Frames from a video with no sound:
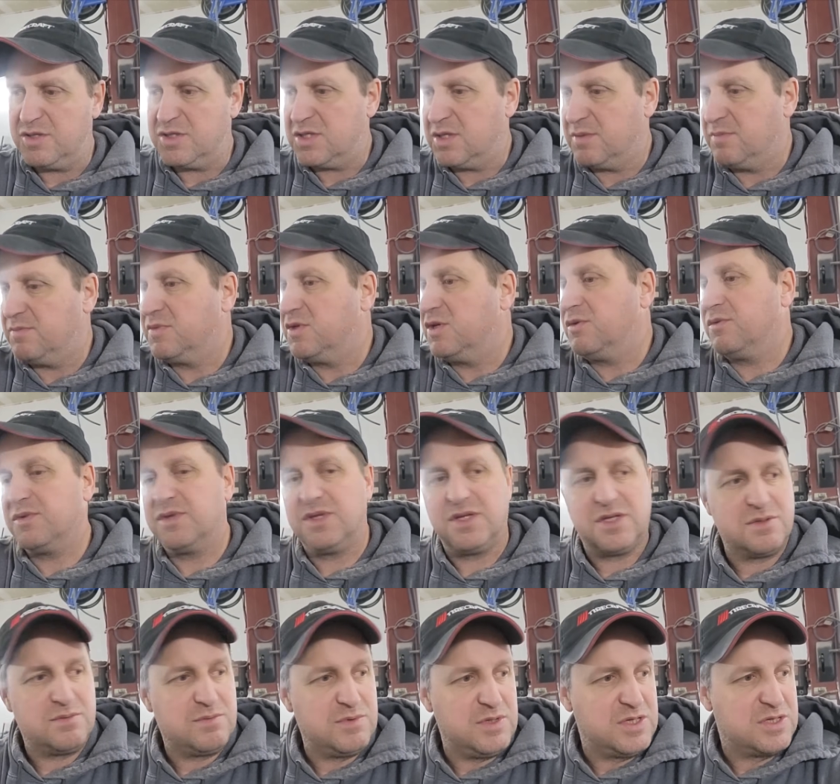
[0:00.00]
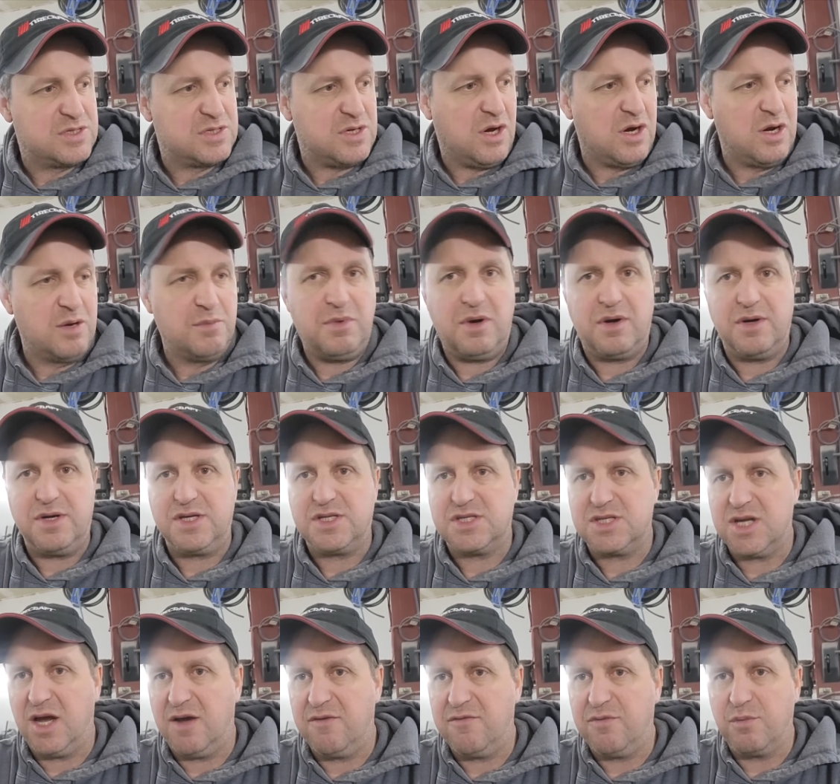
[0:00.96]
I'm doing this auto body
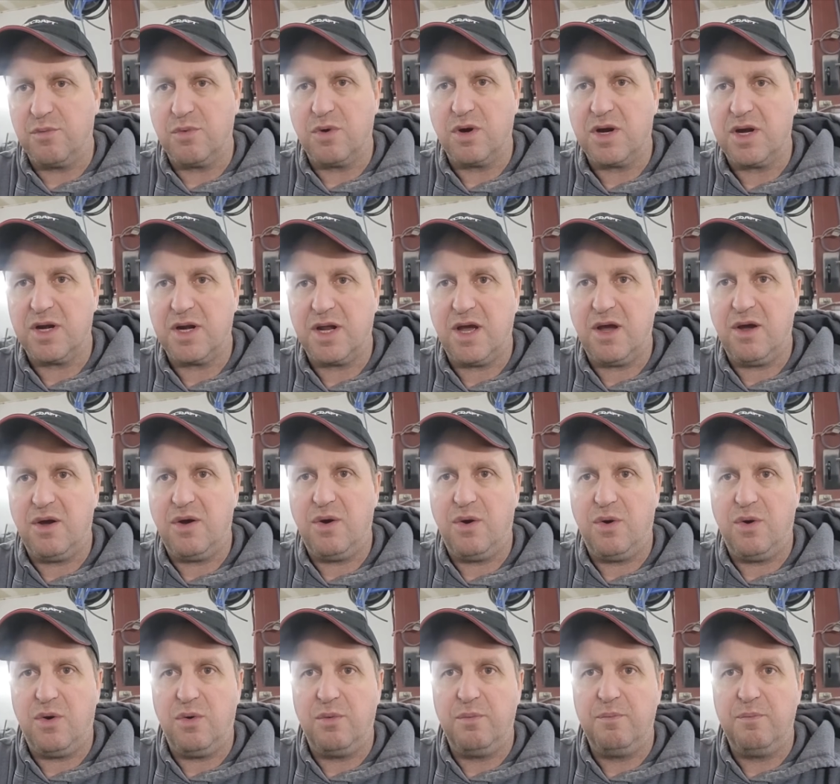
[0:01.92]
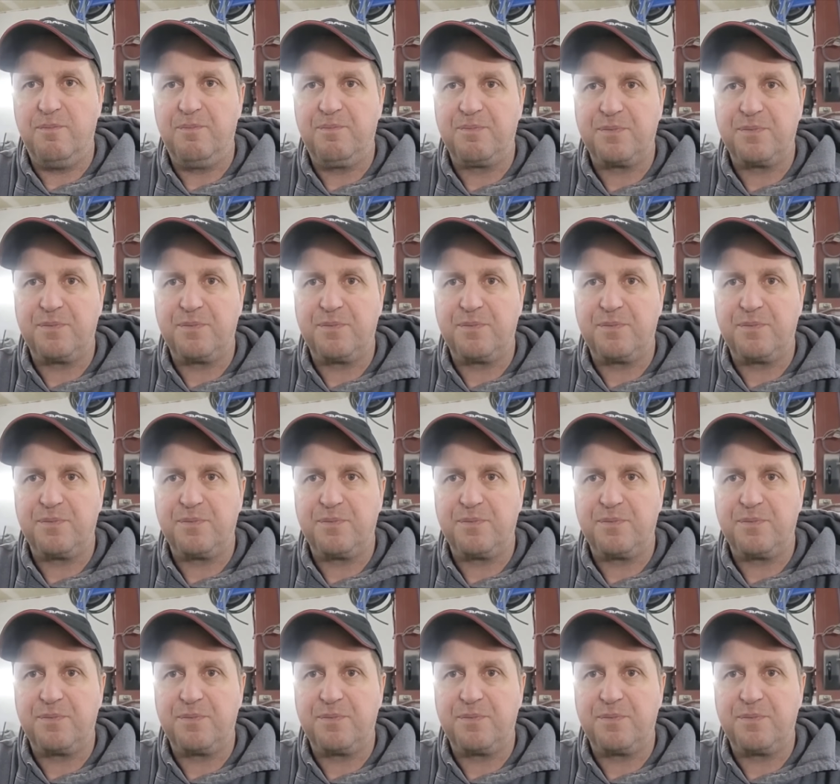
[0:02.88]
stuff. I'm working at home,